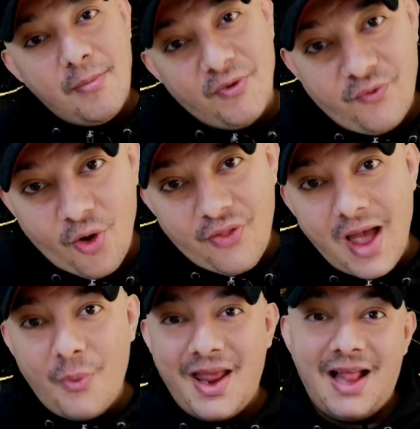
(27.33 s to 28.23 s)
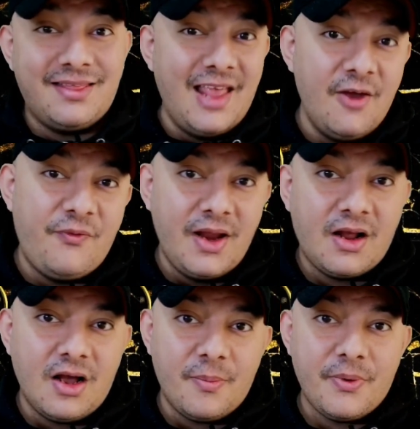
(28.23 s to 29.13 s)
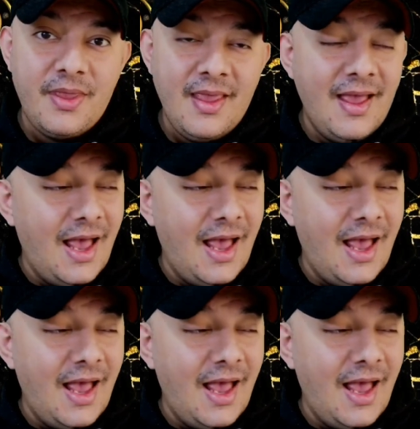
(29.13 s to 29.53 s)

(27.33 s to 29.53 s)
Before that we had the FA Cup.